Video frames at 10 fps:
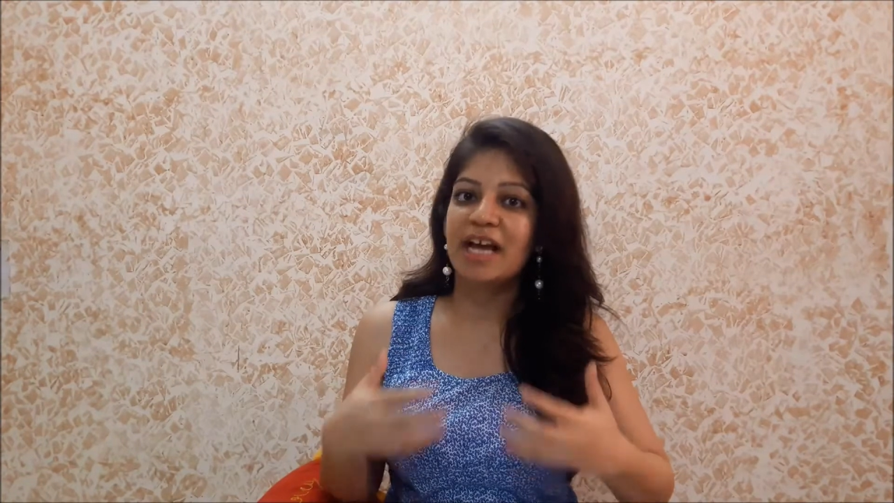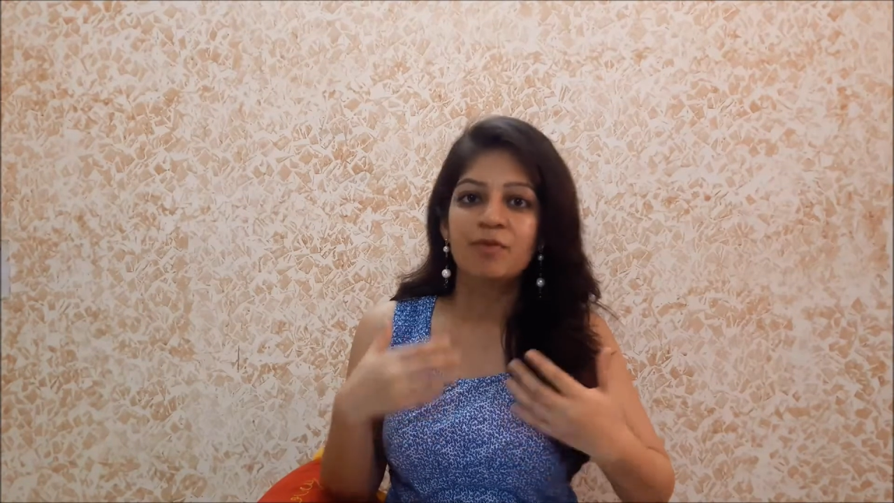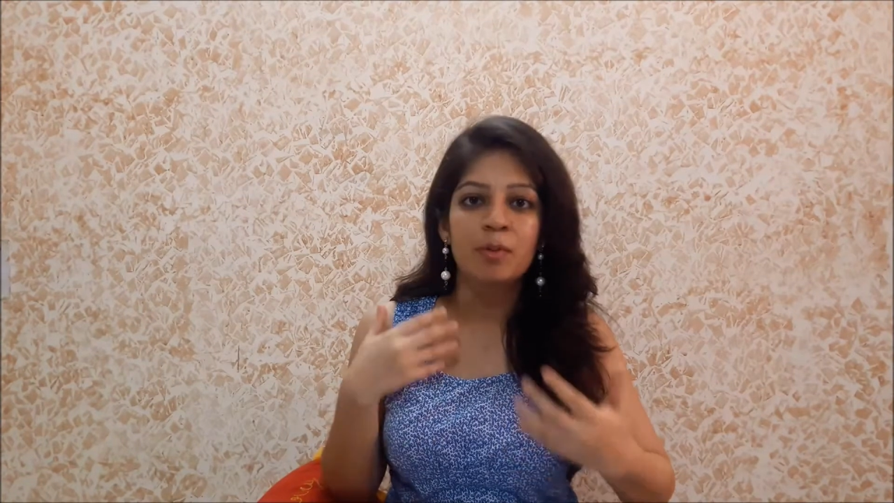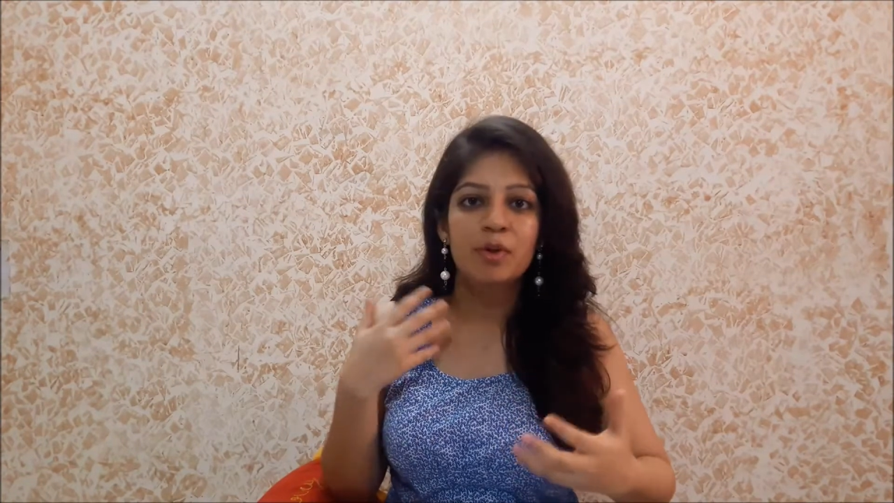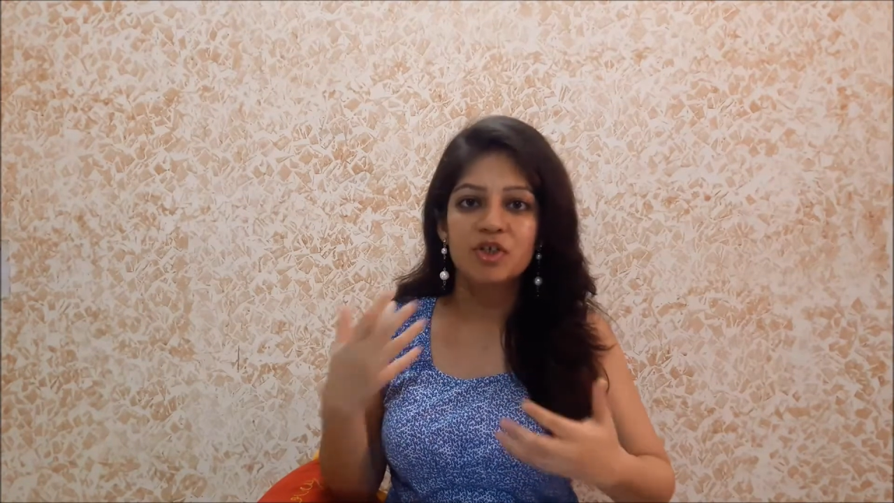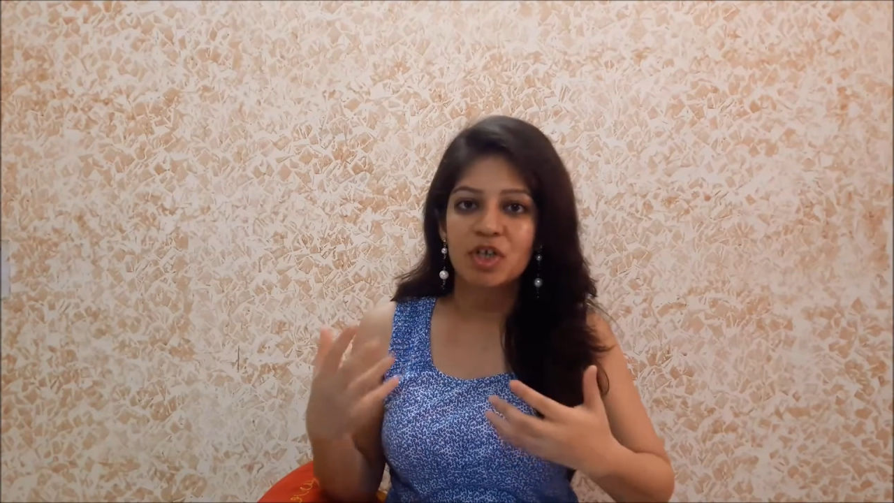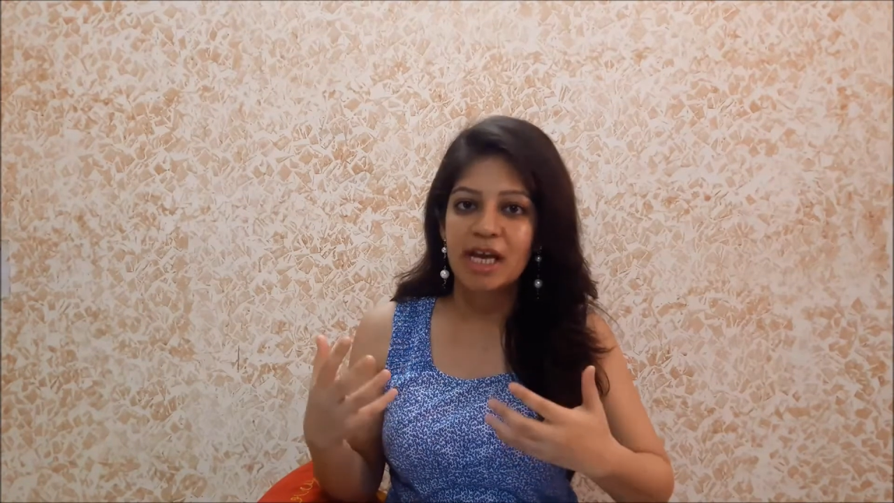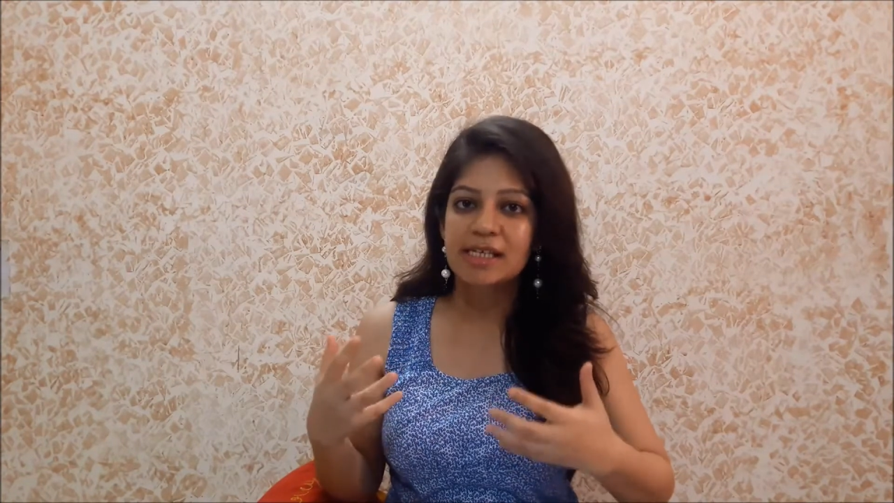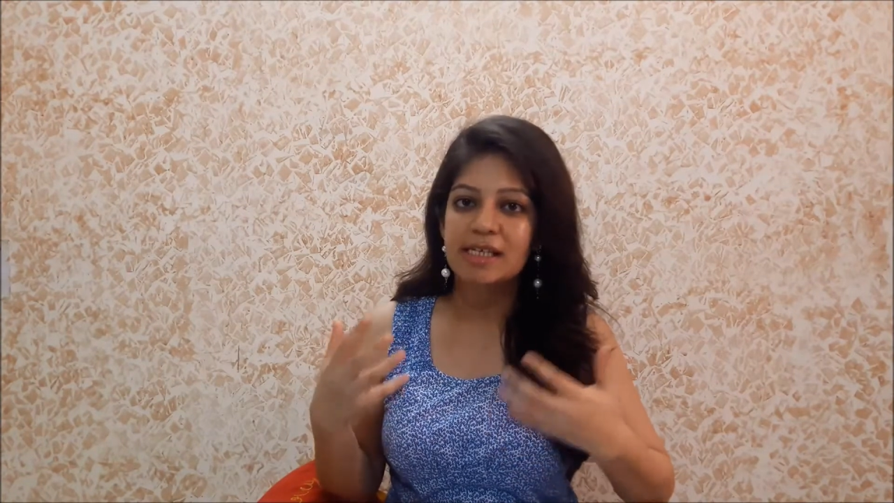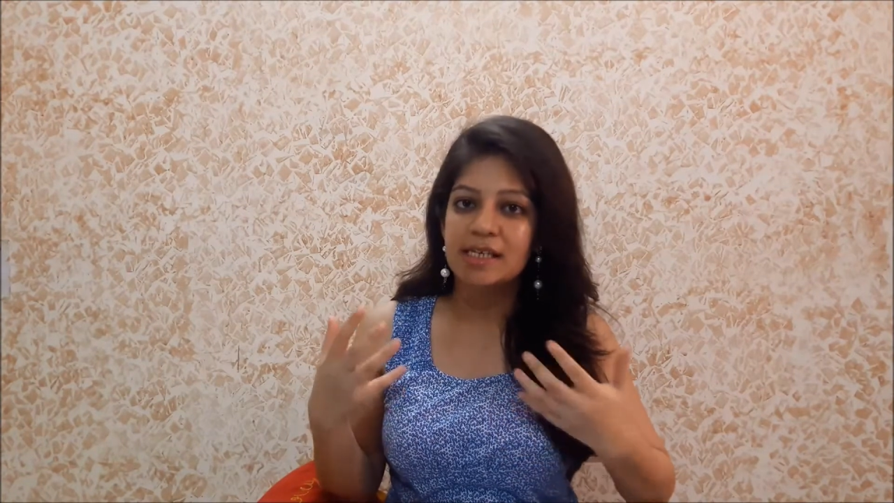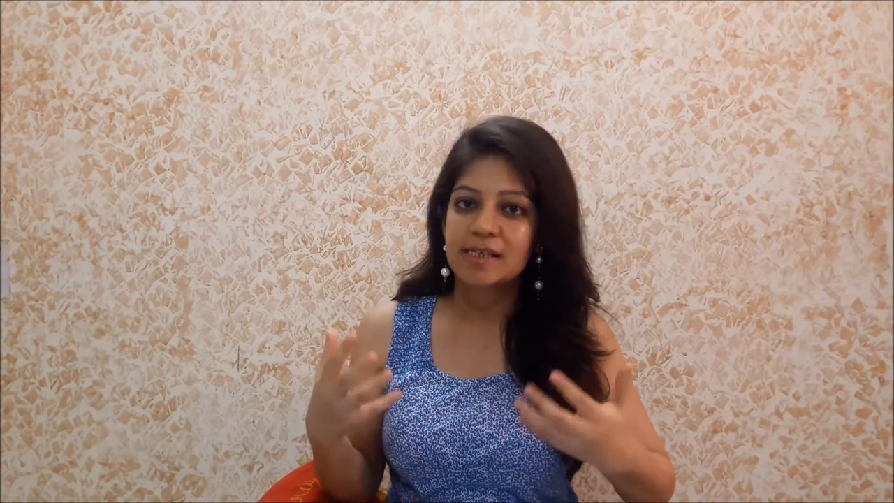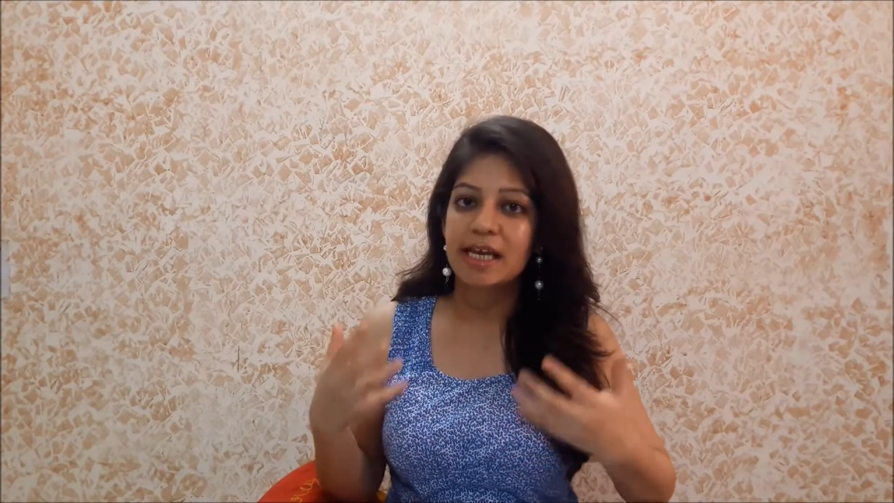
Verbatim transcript: that we purchase this